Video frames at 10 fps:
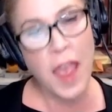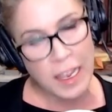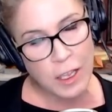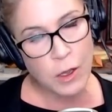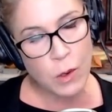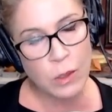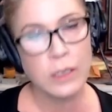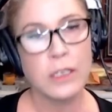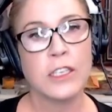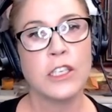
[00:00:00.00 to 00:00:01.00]
Thank you
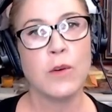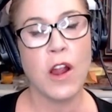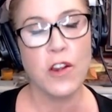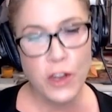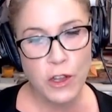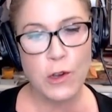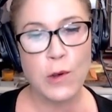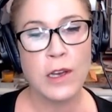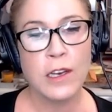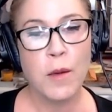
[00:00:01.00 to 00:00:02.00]
to our
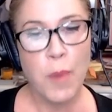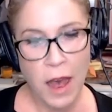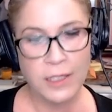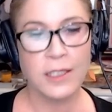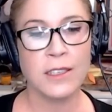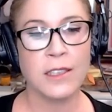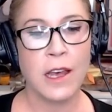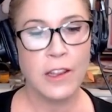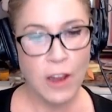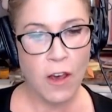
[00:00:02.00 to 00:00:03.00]
new bosses.
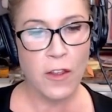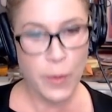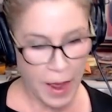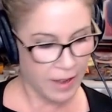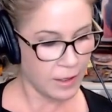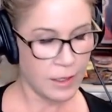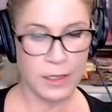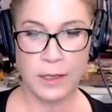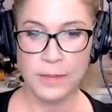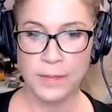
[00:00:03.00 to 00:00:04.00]
Y'all are the
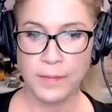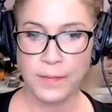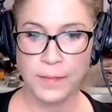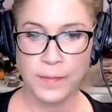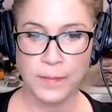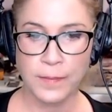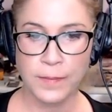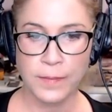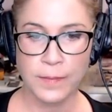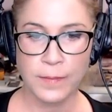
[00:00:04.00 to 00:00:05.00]
best.
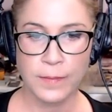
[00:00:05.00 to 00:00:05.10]
And